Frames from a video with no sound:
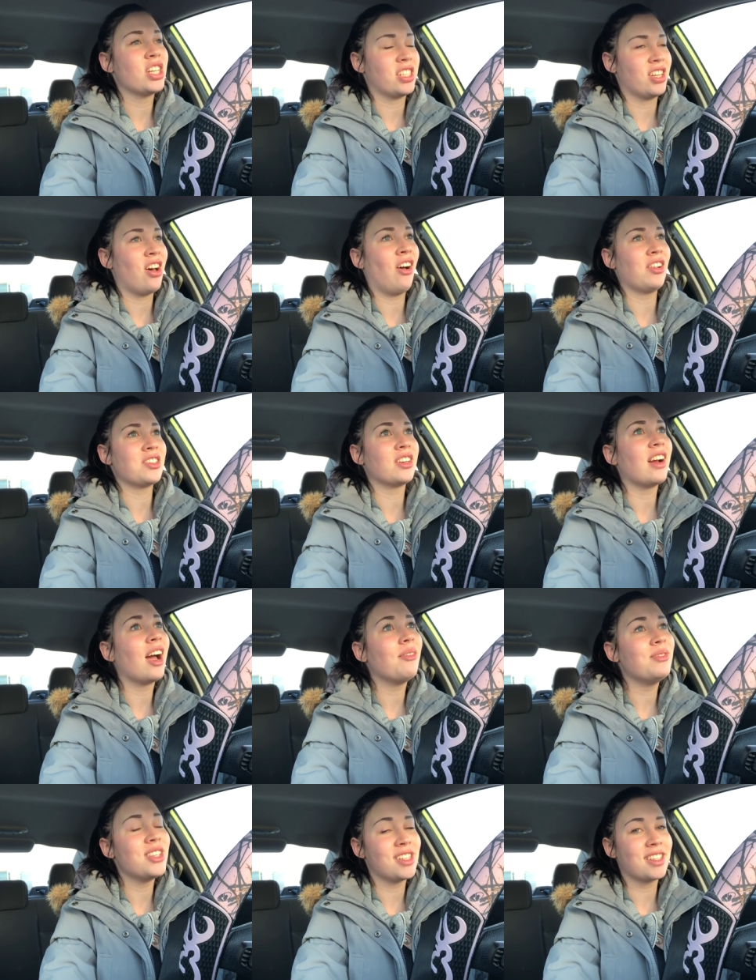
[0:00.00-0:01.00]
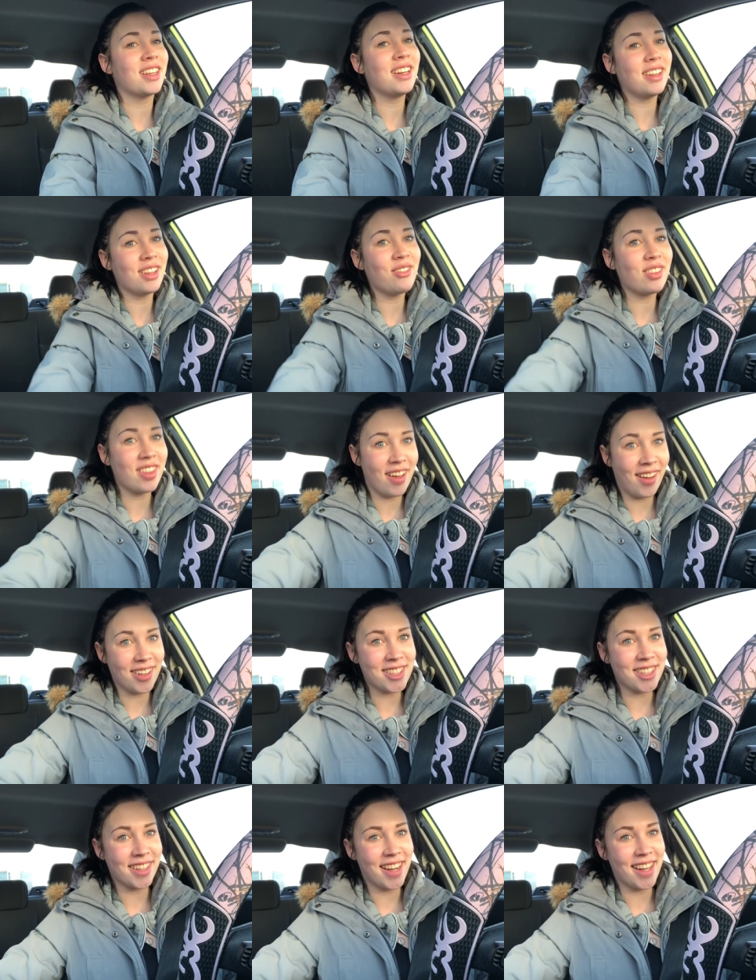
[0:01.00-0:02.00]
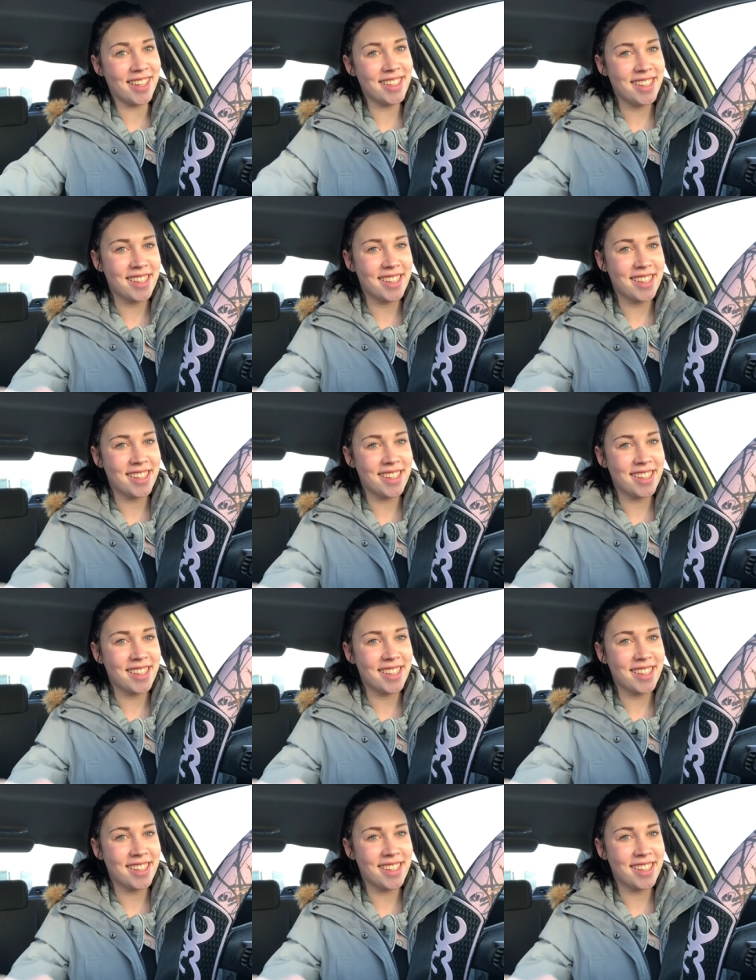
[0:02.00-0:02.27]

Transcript: just a halter. I'm just gonna leave with a halter, guys.